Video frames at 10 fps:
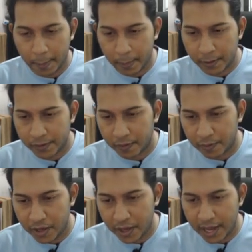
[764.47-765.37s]
so
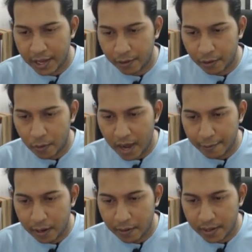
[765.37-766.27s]
from here you get your y
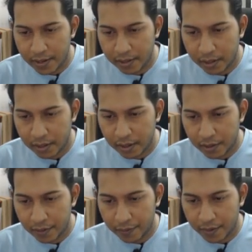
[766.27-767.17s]
value is
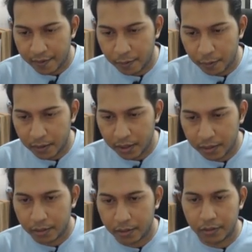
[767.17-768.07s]
5 over
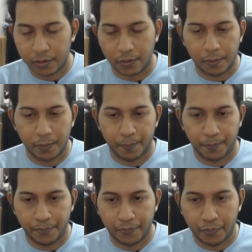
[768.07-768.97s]
2.
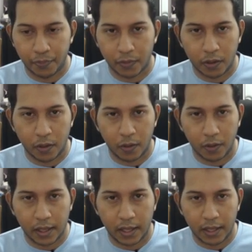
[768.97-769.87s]

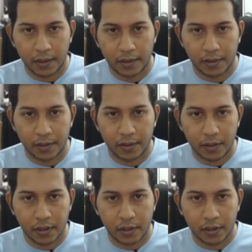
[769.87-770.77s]
Okay,
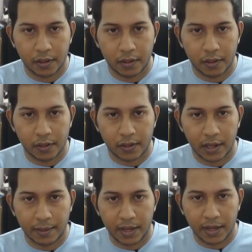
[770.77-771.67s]

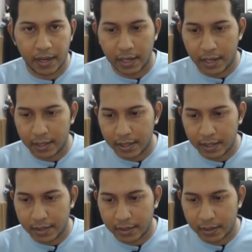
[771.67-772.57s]
so let me underline this.